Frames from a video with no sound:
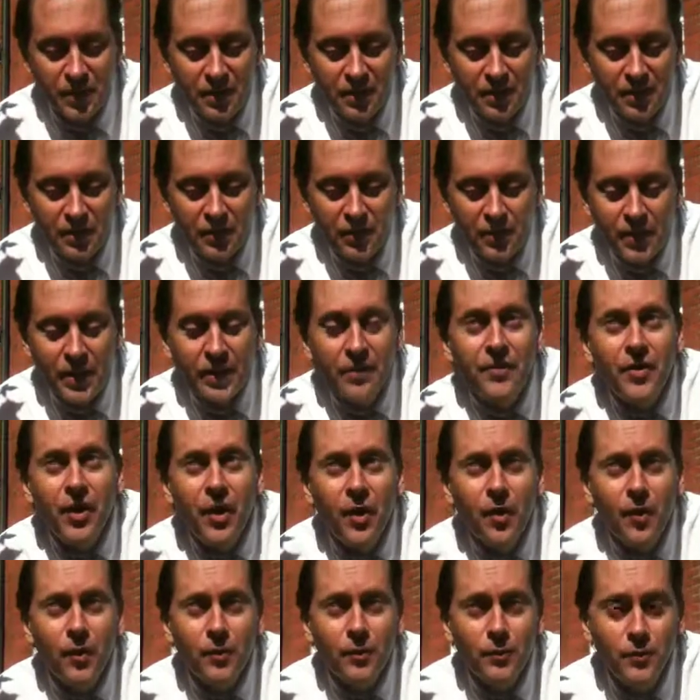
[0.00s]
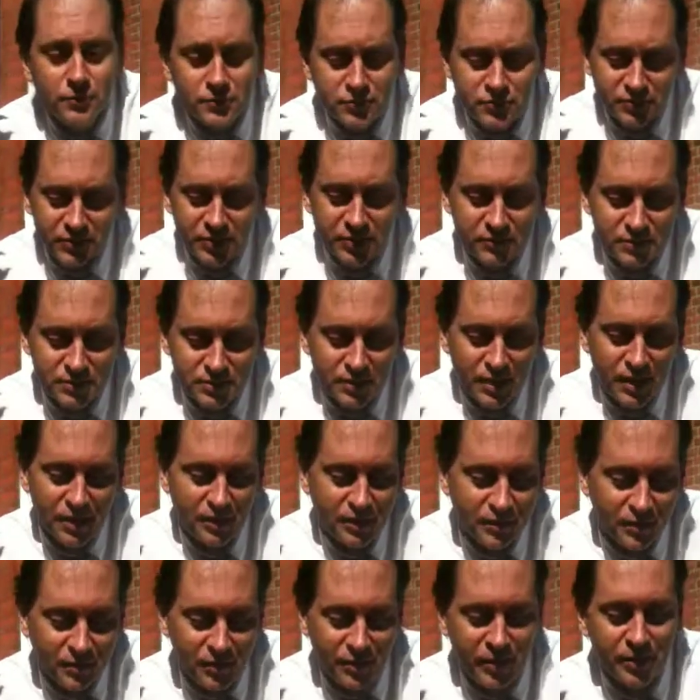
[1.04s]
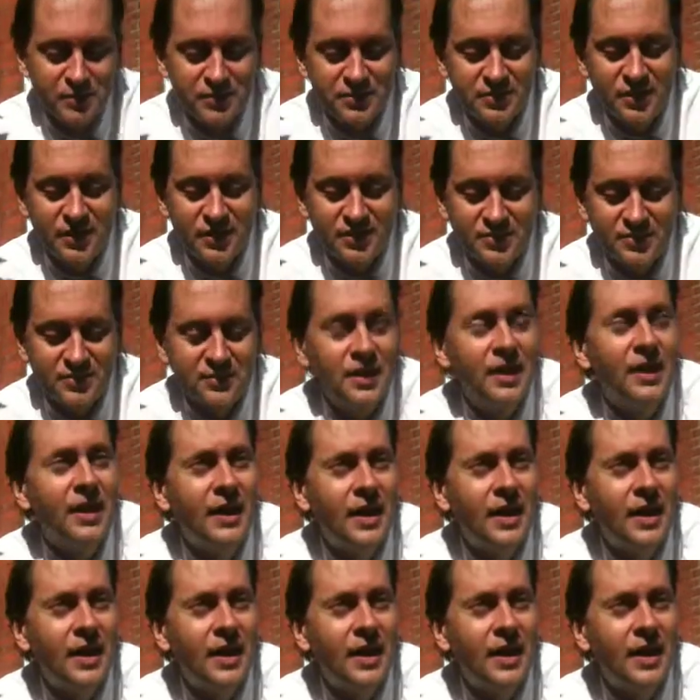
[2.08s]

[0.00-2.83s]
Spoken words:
they're about the whole dream cycle process,